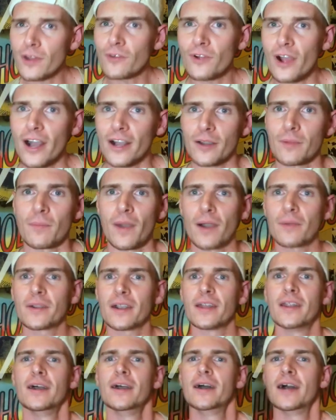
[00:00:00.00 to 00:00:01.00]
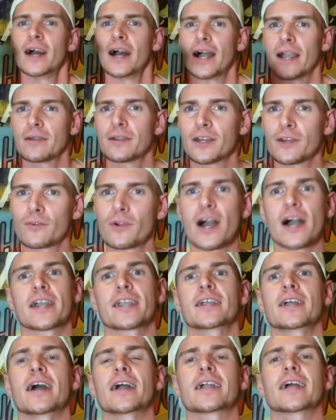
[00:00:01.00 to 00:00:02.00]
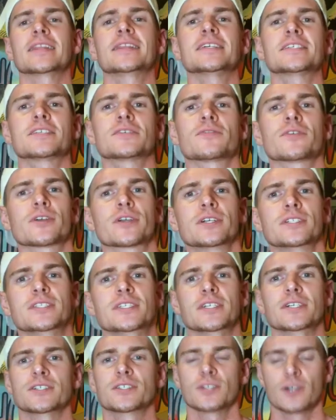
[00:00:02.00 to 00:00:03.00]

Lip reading: rock them. I'm gonna rock it. I got this for a good deal,